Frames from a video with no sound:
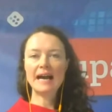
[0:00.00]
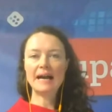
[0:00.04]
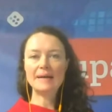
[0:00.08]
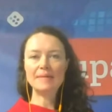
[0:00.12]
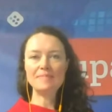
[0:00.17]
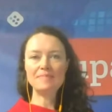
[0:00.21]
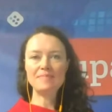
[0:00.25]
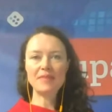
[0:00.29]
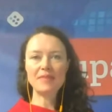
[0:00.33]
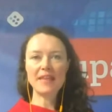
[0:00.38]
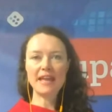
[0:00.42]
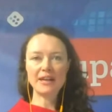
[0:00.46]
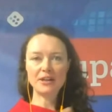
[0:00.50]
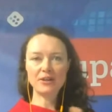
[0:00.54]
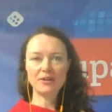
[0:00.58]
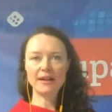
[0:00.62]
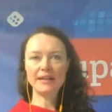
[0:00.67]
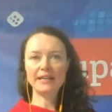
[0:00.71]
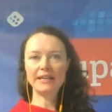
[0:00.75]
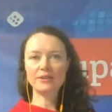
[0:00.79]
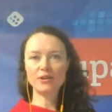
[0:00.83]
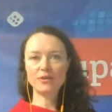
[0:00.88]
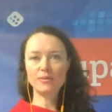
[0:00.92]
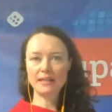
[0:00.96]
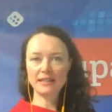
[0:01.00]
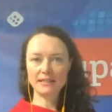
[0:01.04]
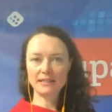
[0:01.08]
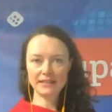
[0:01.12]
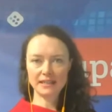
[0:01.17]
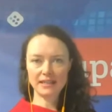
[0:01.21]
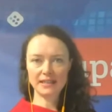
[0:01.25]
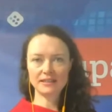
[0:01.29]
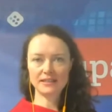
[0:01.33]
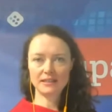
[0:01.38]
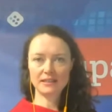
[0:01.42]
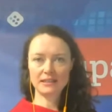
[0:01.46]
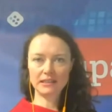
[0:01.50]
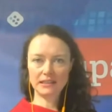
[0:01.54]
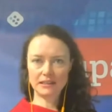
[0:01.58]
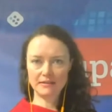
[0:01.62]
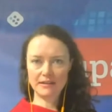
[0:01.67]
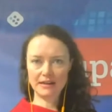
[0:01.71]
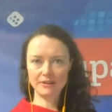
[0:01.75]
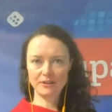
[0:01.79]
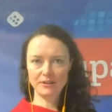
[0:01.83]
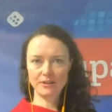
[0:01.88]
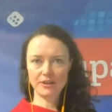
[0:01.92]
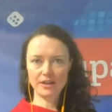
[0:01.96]
And GREYNIER, you're about to tell us a little
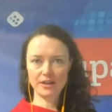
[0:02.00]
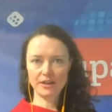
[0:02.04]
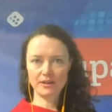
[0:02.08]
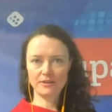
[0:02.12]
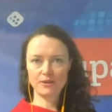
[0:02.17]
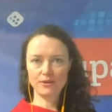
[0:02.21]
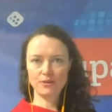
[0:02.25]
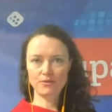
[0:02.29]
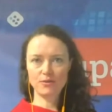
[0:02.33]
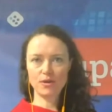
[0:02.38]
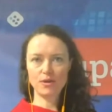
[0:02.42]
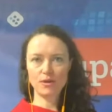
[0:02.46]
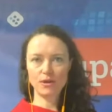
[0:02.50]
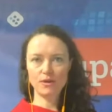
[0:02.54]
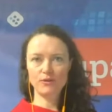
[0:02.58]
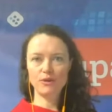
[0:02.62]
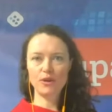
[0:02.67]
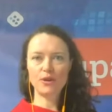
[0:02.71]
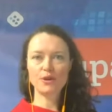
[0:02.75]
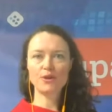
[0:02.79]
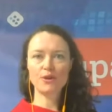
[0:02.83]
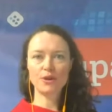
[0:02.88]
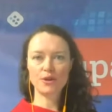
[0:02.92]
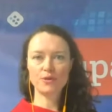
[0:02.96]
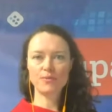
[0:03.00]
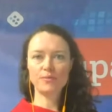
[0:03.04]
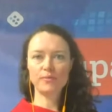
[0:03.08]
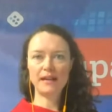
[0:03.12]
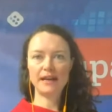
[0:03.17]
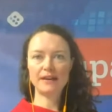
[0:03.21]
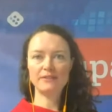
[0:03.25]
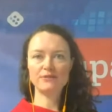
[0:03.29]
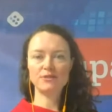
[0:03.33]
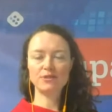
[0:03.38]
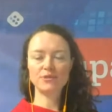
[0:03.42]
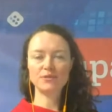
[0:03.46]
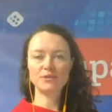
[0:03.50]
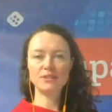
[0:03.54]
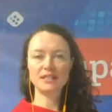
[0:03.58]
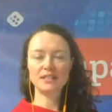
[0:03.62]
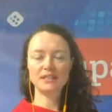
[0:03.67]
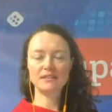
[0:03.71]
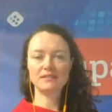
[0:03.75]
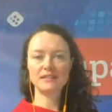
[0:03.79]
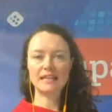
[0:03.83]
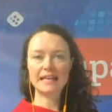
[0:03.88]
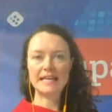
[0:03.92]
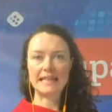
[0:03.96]
around the role of low-code platforms
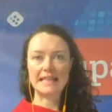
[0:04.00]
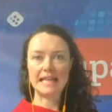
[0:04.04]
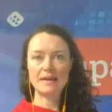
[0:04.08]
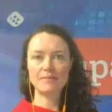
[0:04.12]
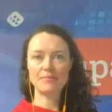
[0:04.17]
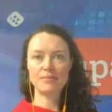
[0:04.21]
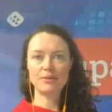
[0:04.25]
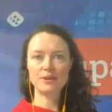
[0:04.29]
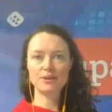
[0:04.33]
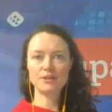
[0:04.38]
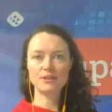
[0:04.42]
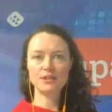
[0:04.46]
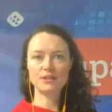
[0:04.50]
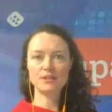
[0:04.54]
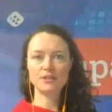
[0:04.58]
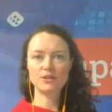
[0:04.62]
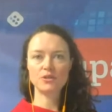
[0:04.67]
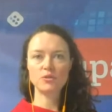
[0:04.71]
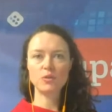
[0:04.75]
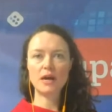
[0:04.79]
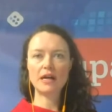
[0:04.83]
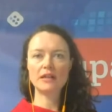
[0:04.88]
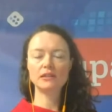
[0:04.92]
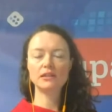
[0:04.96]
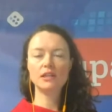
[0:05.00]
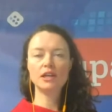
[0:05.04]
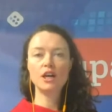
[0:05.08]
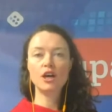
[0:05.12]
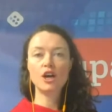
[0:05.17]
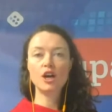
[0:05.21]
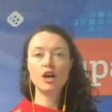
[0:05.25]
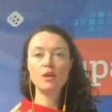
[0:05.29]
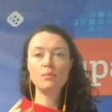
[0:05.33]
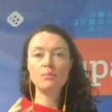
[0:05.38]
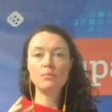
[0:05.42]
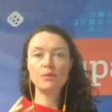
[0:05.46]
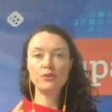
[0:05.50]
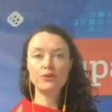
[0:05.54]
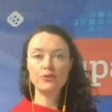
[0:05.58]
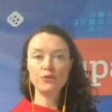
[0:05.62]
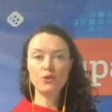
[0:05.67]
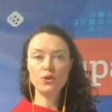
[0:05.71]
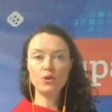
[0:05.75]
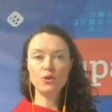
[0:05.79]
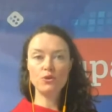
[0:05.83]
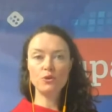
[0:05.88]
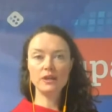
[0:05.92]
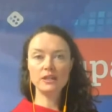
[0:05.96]
in that process as well.
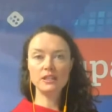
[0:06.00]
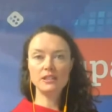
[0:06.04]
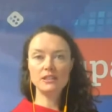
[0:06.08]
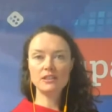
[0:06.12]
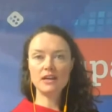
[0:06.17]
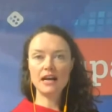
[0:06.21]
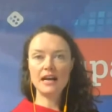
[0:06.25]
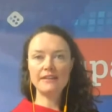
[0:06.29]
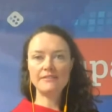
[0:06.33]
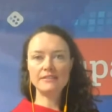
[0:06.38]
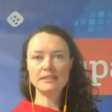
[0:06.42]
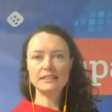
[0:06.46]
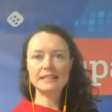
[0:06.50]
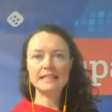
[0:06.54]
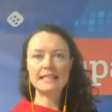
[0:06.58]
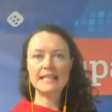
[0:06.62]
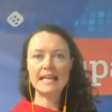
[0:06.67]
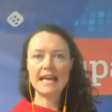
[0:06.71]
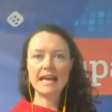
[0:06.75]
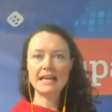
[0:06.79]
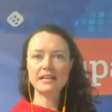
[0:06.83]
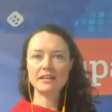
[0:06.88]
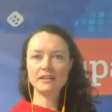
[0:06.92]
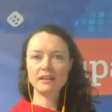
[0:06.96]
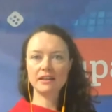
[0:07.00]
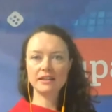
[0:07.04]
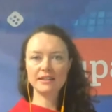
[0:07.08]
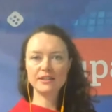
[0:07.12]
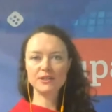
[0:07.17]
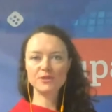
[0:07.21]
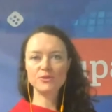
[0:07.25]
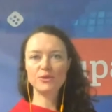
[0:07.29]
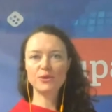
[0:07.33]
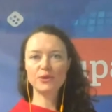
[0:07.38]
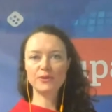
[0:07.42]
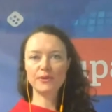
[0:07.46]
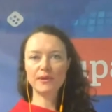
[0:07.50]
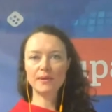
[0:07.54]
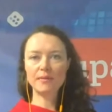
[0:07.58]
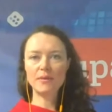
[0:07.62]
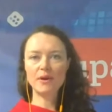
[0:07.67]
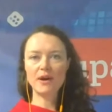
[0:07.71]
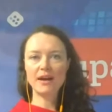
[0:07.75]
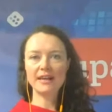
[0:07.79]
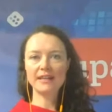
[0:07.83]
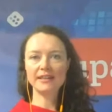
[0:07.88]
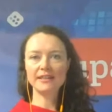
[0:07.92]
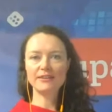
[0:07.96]
Before we dive into that, I just want to
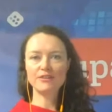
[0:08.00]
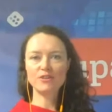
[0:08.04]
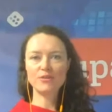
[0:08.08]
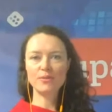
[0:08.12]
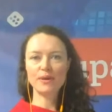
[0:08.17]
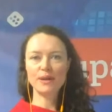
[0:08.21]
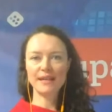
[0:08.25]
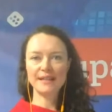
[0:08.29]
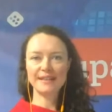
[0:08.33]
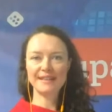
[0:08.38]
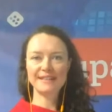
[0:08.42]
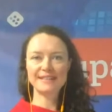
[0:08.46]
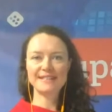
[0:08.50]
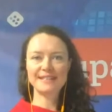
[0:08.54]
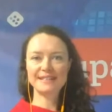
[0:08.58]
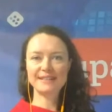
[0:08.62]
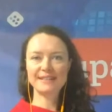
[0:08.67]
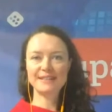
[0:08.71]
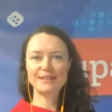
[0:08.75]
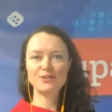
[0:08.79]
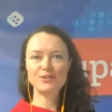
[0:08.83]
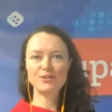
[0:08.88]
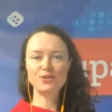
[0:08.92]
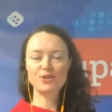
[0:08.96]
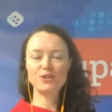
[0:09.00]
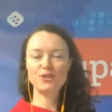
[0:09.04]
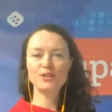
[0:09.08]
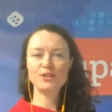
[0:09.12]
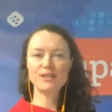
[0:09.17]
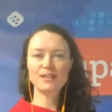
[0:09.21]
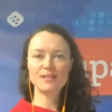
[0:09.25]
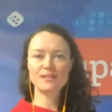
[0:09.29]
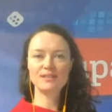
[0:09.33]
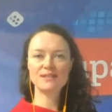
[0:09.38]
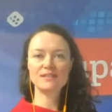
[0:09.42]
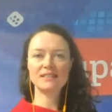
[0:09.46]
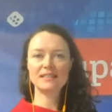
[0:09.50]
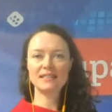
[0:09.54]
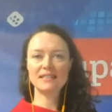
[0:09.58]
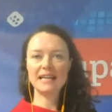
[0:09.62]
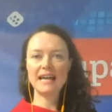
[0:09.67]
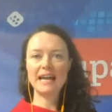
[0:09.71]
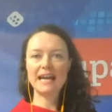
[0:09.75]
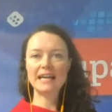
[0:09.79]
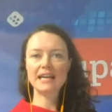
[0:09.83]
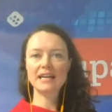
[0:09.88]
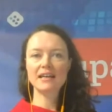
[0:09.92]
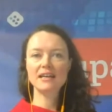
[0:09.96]
remind everybody that's tuned in
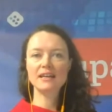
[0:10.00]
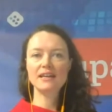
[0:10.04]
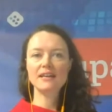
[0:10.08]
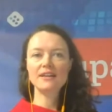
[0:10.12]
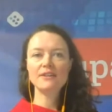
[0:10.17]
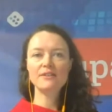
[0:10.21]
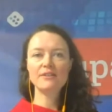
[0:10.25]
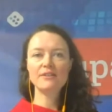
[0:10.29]
today